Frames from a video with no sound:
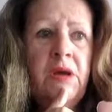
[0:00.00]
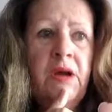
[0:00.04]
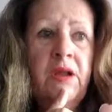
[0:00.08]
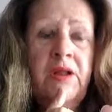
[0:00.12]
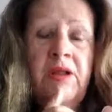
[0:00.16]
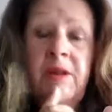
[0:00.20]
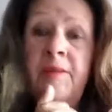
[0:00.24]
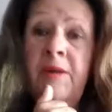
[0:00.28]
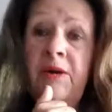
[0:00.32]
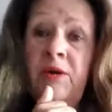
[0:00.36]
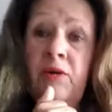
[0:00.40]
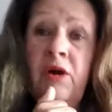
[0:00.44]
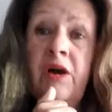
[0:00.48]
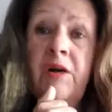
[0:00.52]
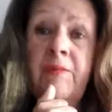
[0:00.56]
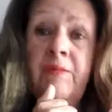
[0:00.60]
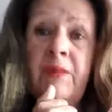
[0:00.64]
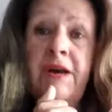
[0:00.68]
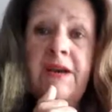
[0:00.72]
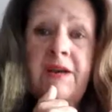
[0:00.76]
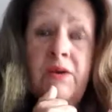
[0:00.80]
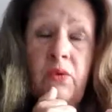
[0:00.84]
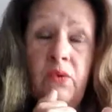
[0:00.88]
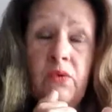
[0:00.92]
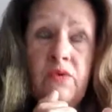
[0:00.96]
And they
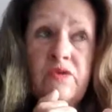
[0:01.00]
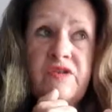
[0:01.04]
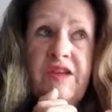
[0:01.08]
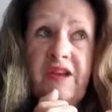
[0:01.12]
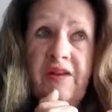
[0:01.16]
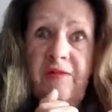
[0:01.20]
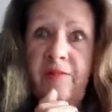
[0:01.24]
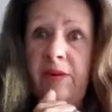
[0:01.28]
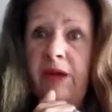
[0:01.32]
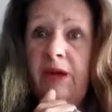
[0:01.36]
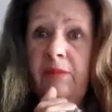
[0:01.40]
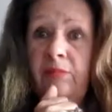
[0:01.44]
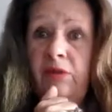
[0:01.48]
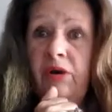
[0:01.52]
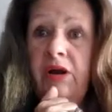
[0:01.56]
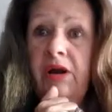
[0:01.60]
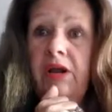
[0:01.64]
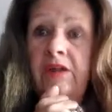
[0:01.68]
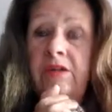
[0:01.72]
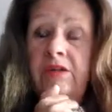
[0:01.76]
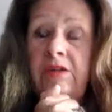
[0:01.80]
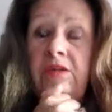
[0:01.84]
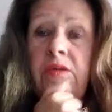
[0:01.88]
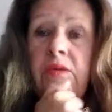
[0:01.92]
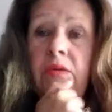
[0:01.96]
might also have bad
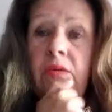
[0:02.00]
breath.